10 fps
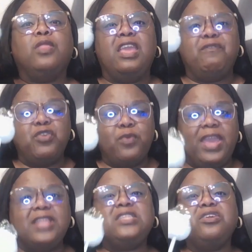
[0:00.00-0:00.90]
If you
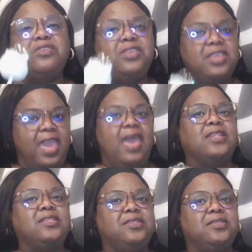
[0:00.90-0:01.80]
answer
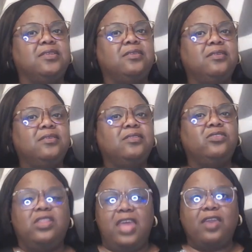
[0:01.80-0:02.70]
yes
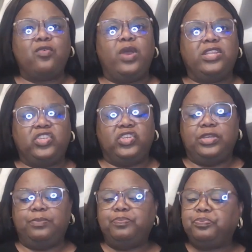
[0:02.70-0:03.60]
to that
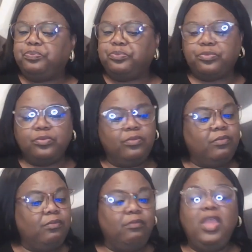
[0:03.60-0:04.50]
question,
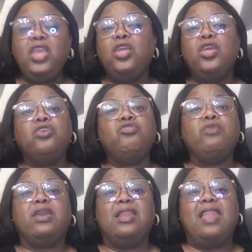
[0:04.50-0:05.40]
you
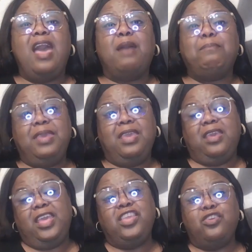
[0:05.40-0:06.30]
cannot be
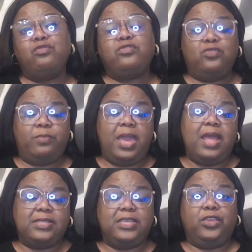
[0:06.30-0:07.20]
a YouTube
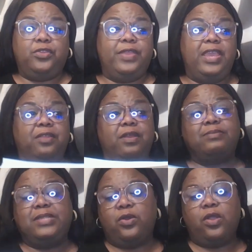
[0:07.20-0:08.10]
content creator.
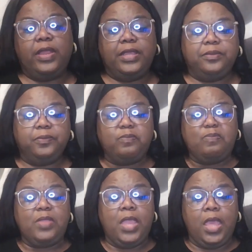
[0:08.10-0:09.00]
I'm sorry.
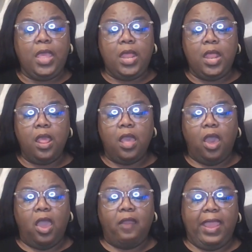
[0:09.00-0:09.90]

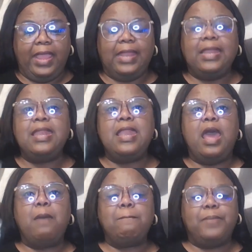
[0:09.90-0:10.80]
All right.
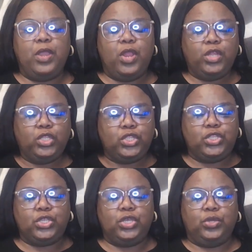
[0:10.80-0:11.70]
Number
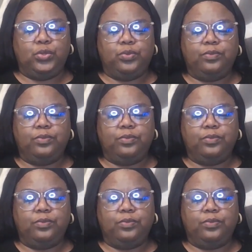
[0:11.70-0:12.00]
two.